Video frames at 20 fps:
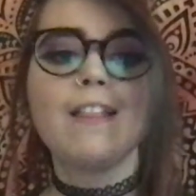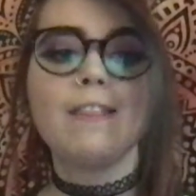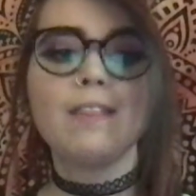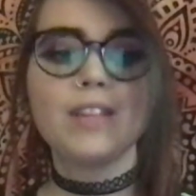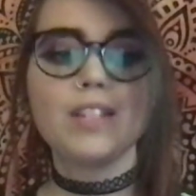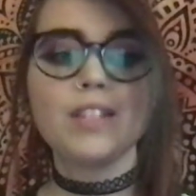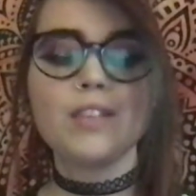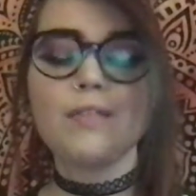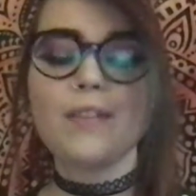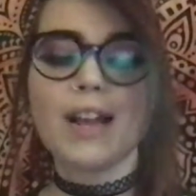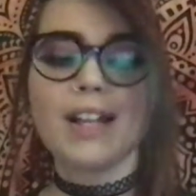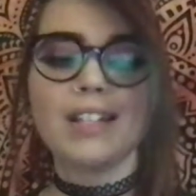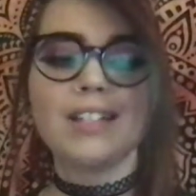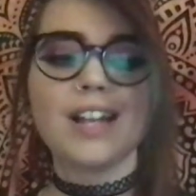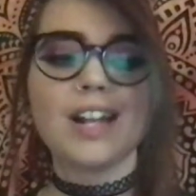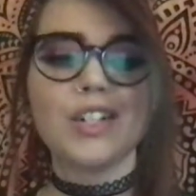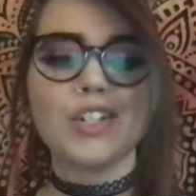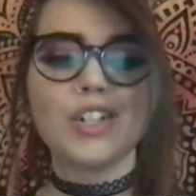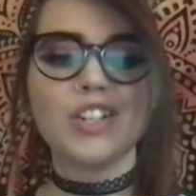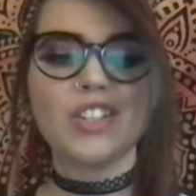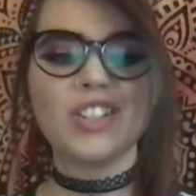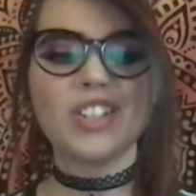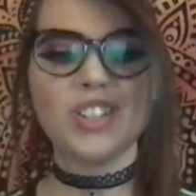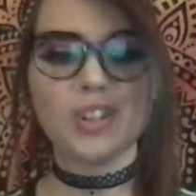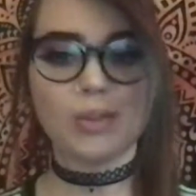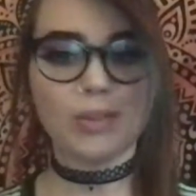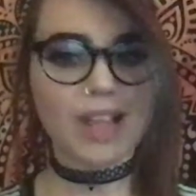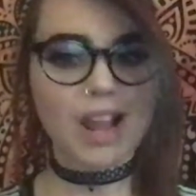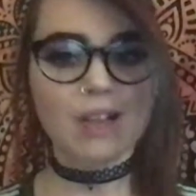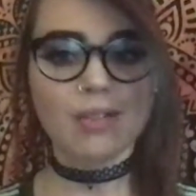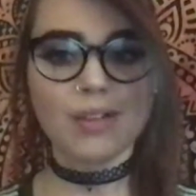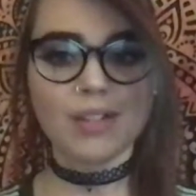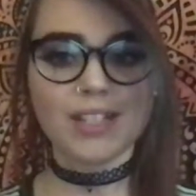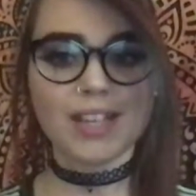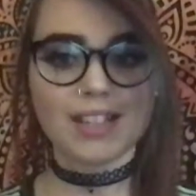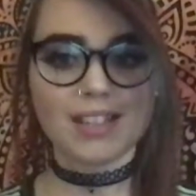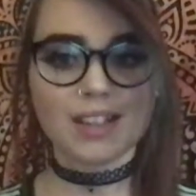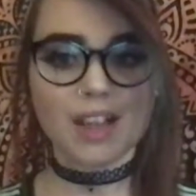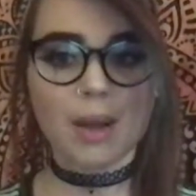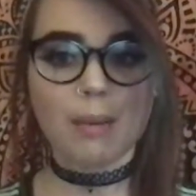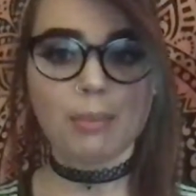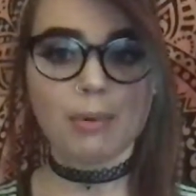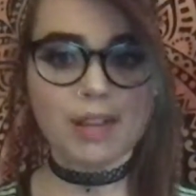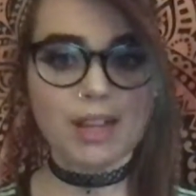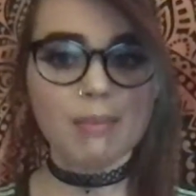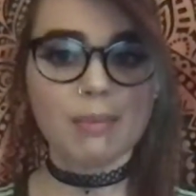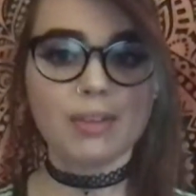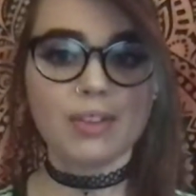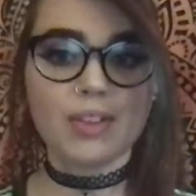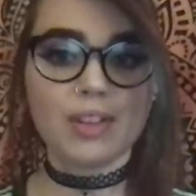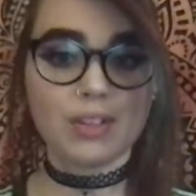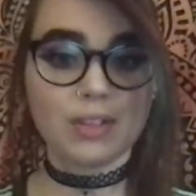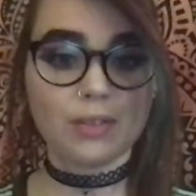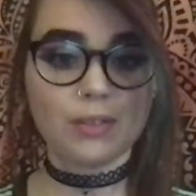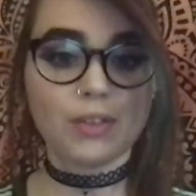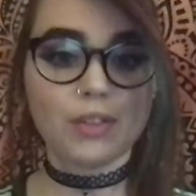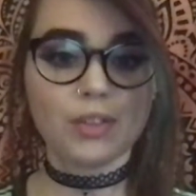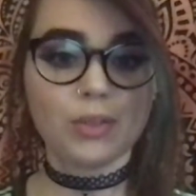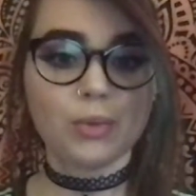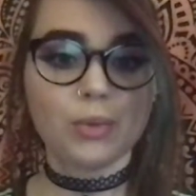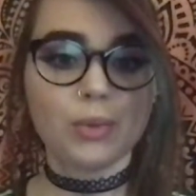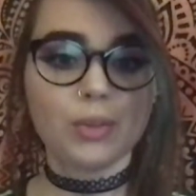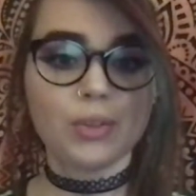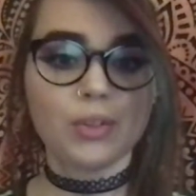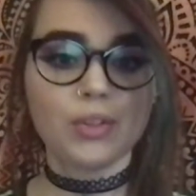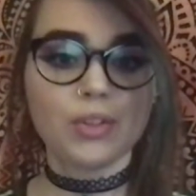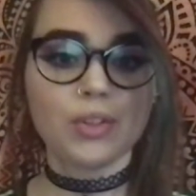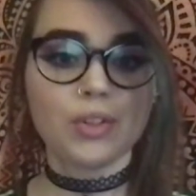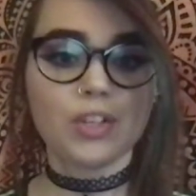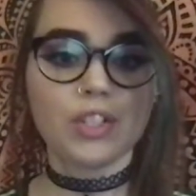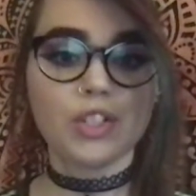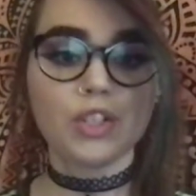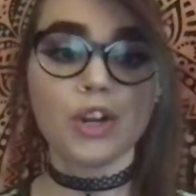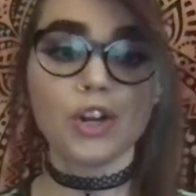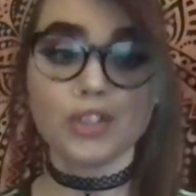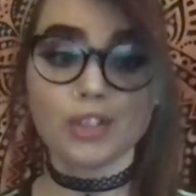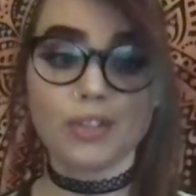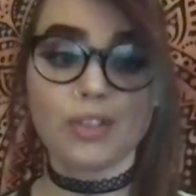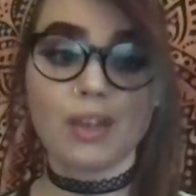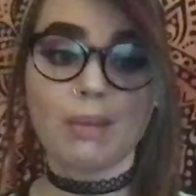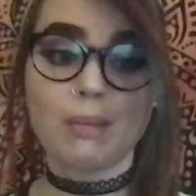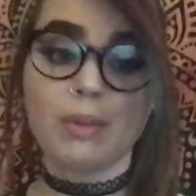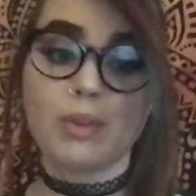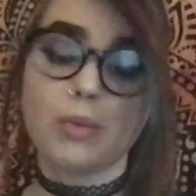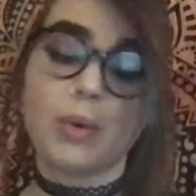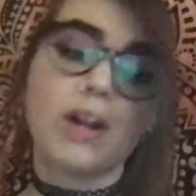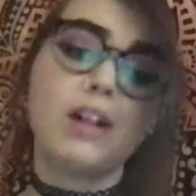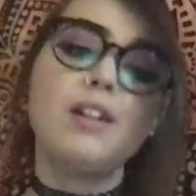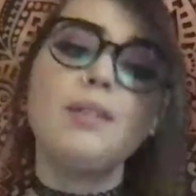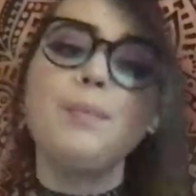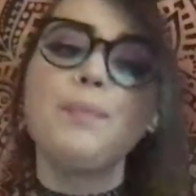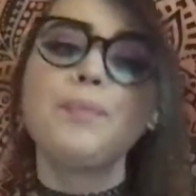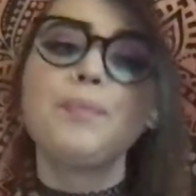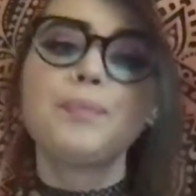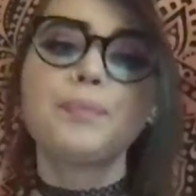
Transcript: This affects not just the news outlets as a company, but the individuals in charge of them as well.